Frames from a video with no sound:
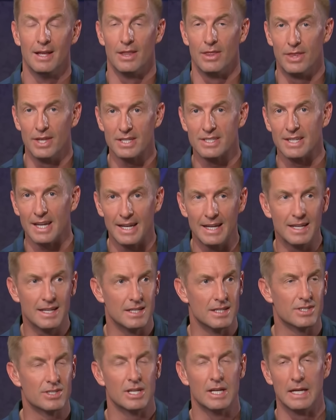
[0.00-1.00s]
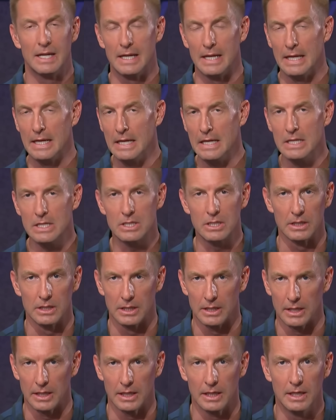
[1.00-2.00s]
This is
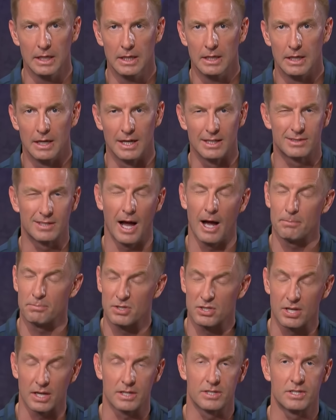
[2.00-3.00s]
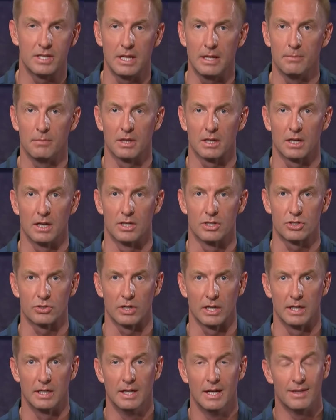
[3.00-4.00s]
easily a top six team in the
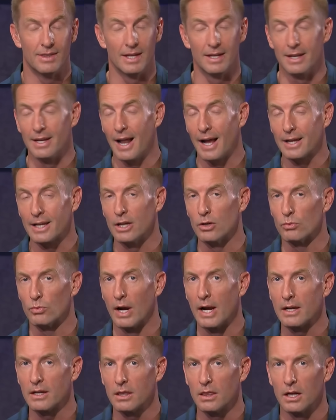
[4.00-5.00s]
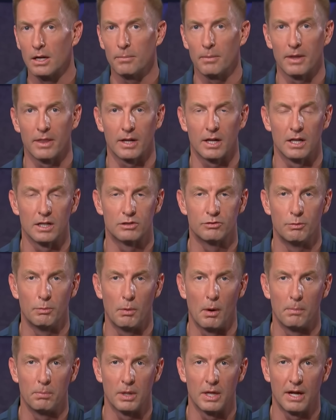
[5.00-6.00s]
country. They did not get ranked there by the College
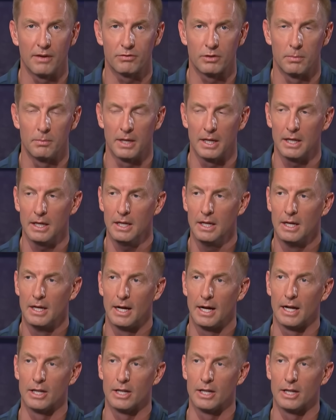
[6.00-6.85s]
Football Playoff Committee.